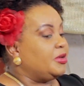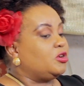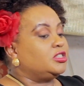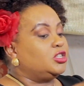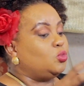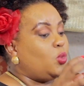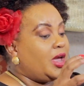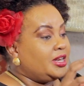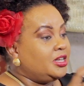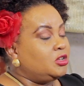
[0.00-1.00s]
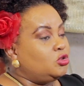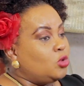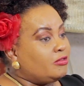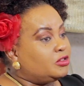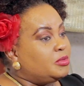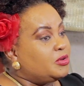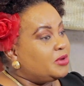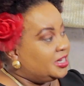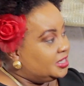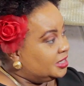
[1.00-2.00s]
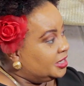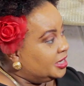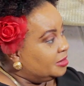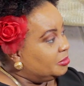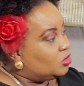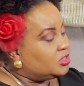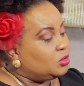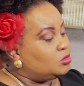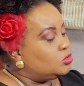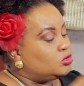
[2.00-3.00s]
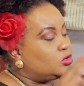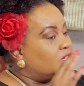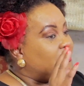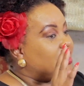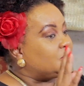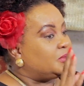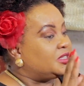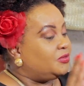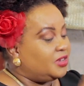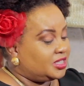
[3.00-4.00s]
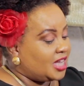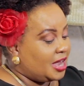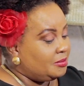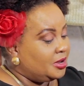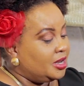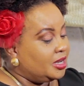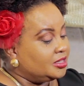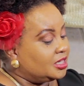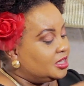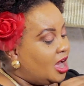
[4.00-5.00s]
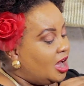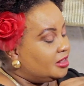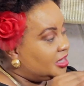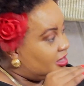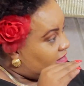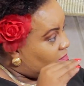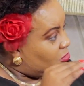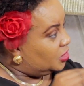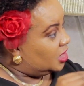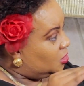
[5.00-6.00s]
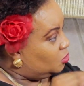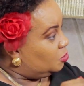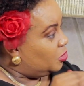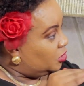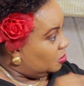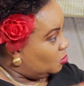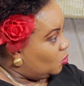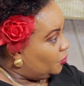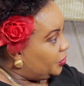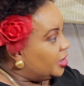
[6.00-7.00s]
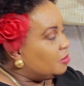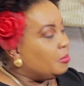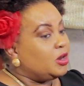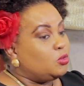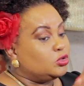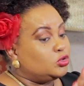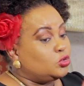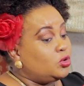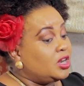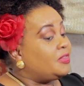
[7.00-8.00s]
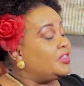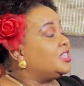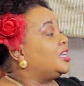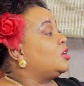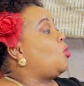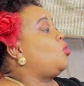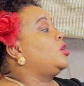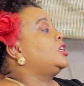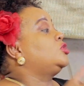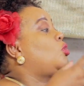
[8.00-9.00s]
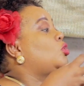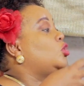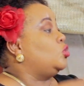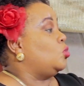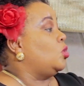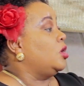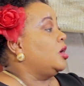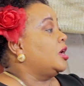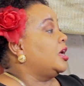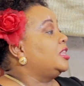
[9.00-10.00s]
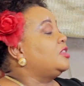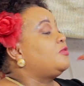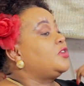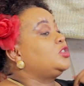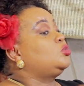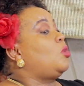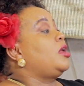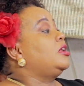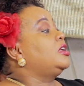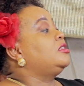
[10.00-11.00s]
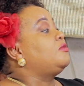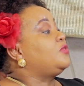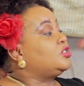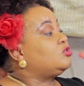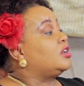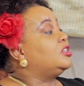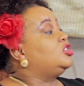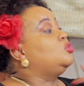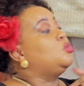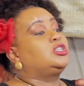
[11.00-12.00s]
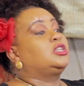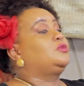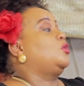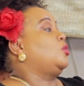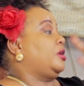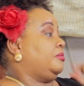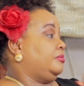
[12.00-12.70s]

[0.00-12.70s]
Because it's when you have to be ready, because it was not given a specific time that they would be on the move. But it was told, now there's an onus on you. In the first one, in the first strategy, you were just following.